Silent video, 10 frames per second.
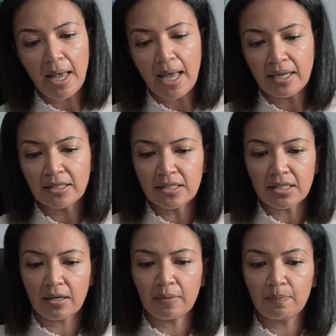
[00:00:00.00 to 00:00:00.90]

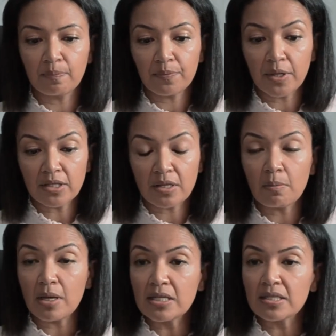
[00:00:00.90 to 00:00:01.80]
and it's
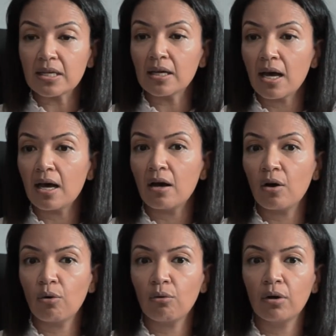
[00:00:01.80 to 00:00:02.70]
amazing
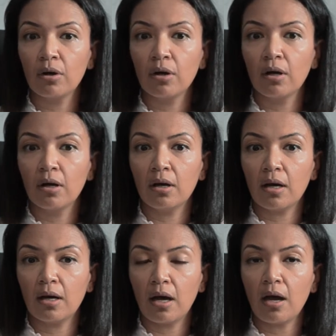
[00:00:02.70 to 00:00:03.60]
how
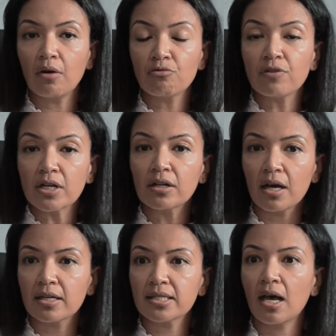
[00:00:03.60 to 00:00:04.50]
I
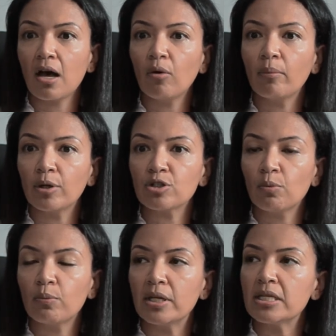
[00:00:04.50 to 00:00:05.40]
realize how much
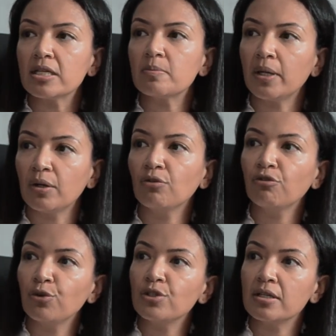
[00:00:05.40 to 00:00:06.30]
more money I spend on
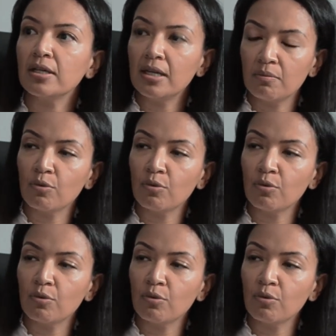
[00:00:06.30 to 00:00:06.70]
food in